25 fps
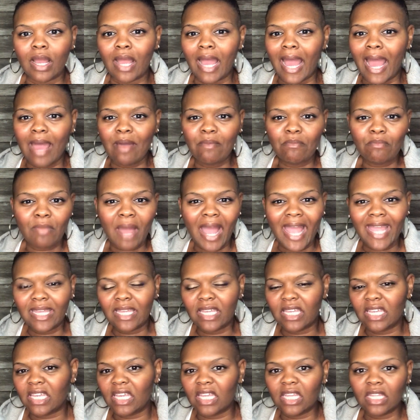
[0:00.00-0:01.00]
I
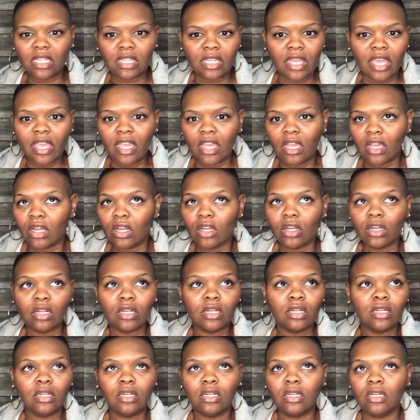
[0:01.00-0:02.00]
might get
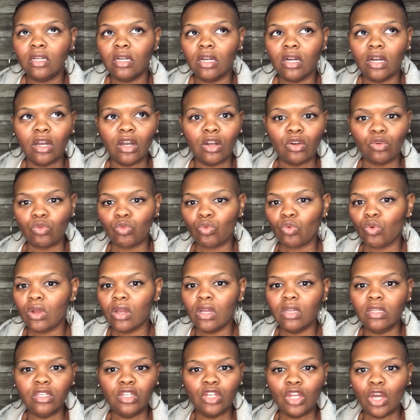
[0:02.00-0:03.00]
there,
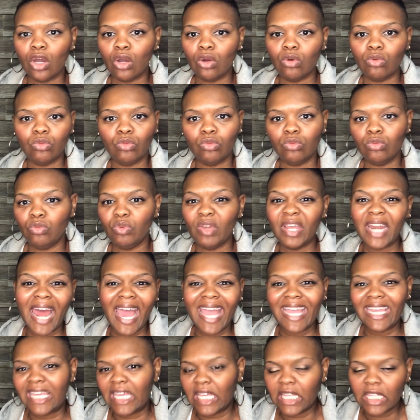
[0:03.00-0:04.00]
when
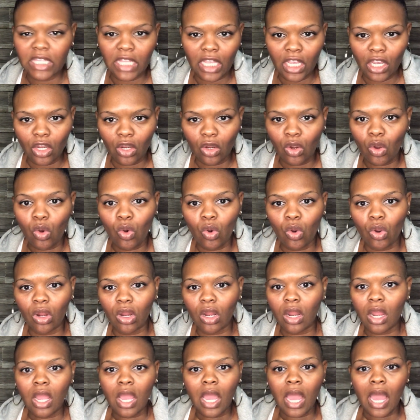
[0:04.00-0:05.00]
I get there,
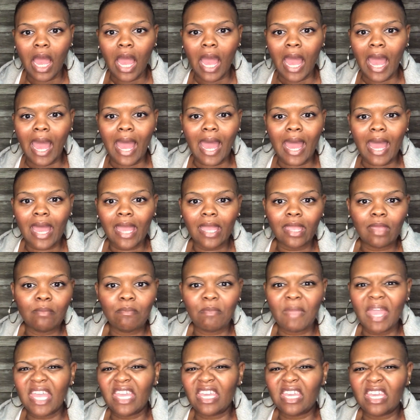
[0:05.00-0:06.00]
or I
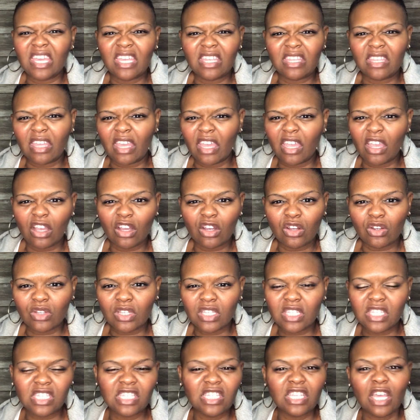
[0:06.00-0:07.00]
may get there
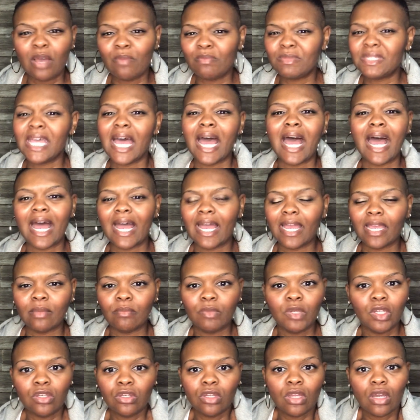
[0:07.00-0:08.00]
sometime.
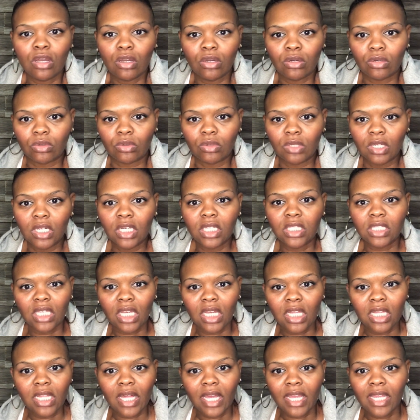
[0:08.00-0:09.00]
No, the
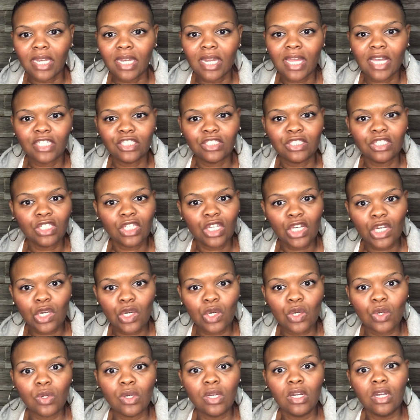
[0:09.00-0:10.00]
client has to
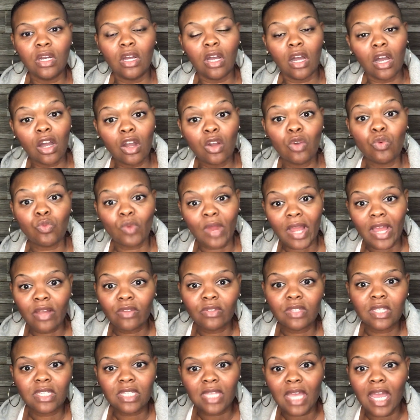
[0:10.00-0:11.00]
know
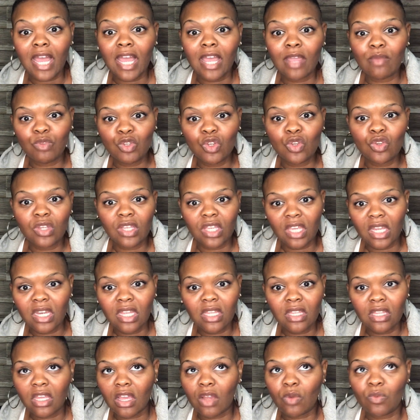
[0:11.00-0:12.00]
around the time you're
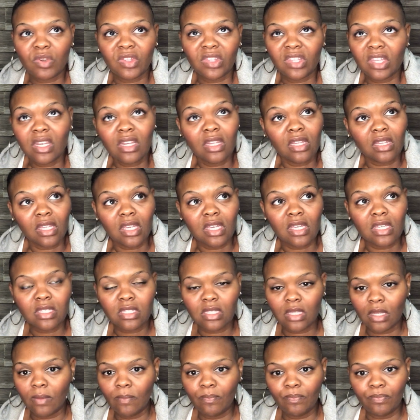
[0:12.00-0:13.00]
getting there, within at least